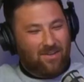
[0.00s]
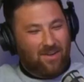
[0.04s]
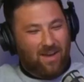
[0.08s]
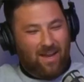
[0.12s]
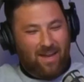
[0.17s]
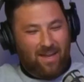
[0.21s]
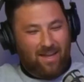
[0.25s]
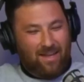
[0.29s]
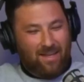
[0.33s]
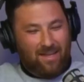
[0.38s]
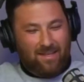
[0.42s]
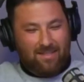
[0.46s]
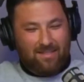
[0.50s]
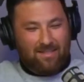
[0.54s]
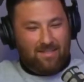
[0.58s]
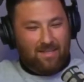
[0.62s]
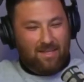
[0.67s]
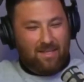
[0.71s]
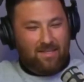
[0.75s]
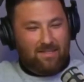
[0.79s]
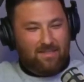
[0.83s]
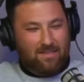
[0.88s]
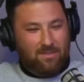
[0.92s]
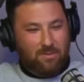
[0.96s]

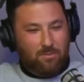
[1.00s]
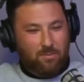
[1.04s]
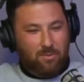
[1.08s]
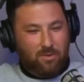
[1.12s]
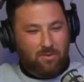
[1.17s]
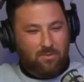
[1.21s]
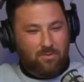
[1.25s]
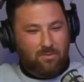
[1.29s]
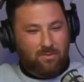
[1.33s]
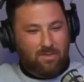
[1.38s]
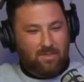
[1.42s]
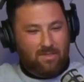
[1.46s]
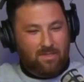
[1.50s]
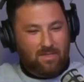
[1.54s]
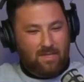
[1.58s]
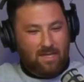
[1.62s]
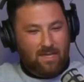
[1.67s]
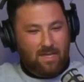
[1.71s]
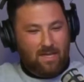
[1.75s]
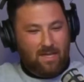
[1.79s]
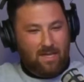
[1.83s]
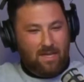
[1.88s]
It's super cool to see,